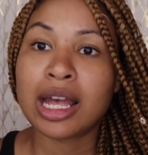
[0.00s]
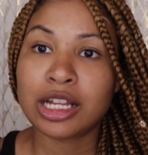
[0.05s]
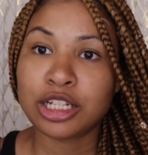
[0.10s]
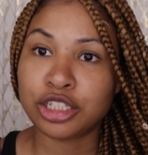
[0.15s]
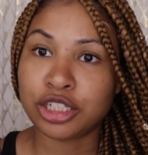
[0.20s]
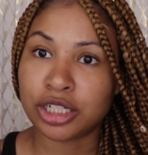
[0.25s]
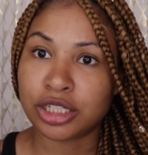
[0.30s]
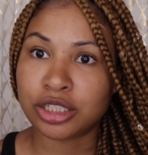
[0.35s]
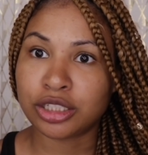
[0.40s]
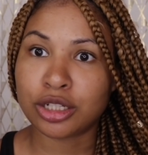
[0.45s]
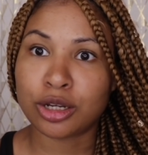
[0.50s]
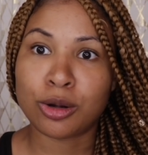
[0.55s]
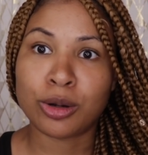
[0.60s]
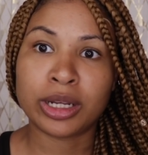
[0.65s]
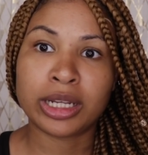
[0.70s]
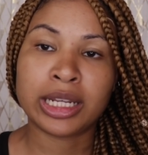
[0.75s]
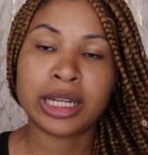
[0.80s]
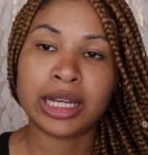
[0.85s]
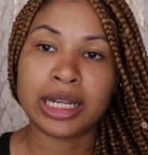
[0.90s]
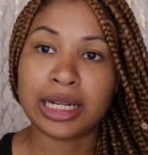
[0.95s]
just so
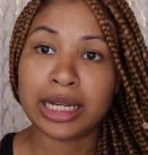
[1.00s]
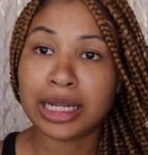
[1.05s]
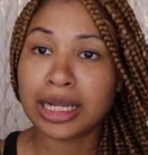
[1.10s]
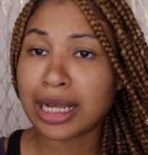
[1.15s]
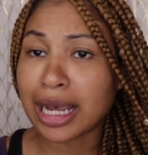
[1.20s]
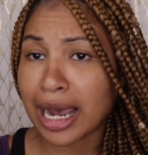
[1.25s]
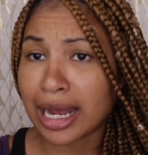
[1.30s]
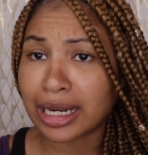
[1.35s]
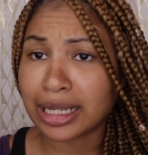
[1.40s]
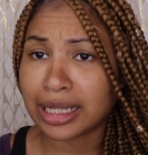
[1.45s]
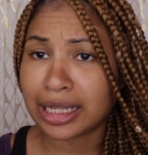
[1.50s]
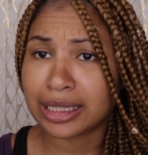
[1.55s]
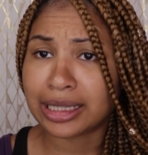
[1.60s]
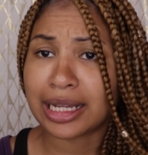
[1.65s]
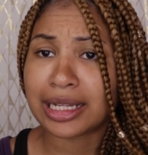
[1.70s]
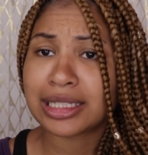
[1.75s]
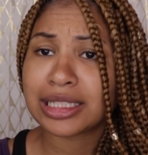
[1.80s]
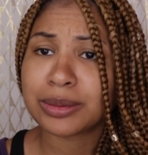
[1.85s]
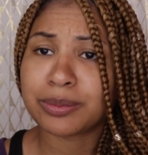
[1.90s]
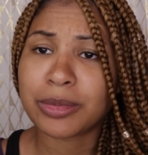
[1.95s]
it can kind of get
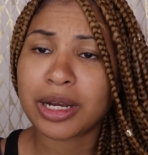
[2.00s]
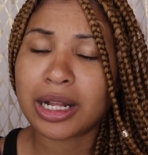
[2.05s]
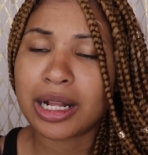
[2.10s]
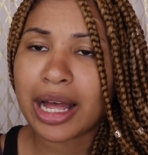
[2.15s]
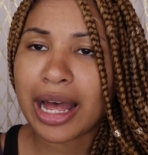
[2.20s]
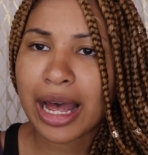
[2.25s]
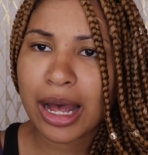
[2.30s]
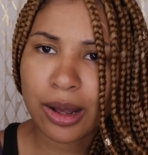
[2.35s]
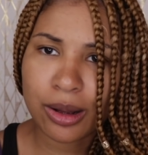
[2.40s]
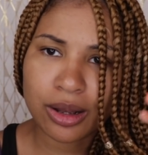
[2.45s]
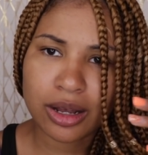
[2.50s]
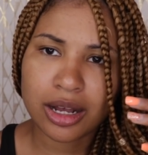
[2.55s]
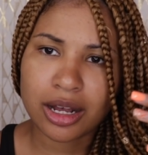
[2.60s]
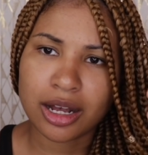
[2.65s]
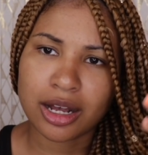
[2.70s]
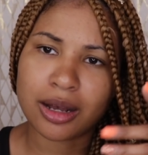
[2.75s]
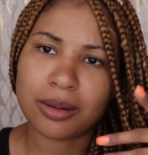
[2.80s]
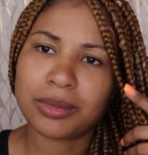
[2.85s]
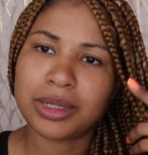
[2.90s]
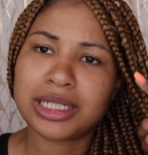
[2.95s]
that smell
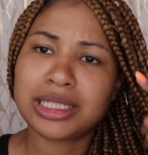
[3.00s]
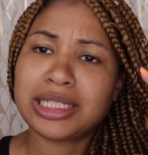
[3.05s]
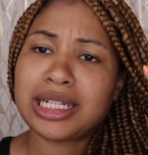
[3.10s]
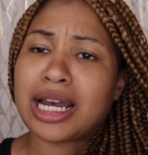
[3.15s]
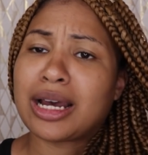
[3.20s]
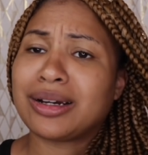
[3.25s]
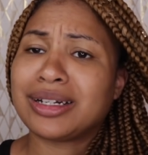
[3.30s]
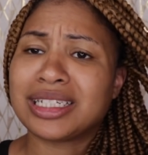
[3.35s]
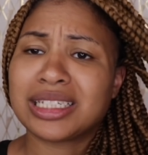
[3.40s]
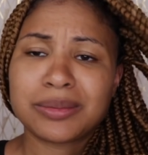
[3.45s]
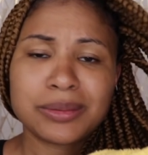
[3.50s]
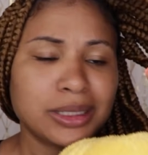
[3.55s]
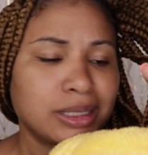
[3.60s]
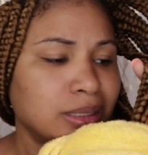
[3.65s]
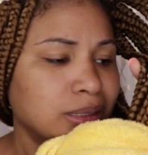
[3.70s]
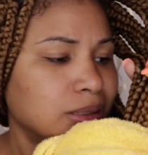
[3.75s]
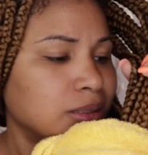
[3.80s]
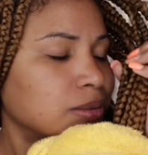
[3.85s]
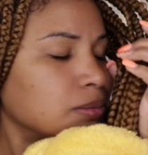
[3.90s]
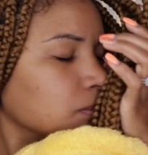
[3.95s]
out. Let's see how it
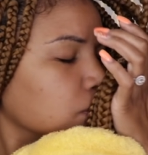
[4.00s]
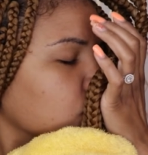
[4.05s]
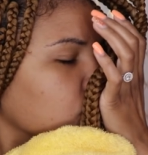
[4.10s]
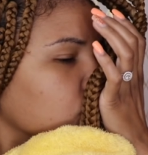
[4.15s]
smells.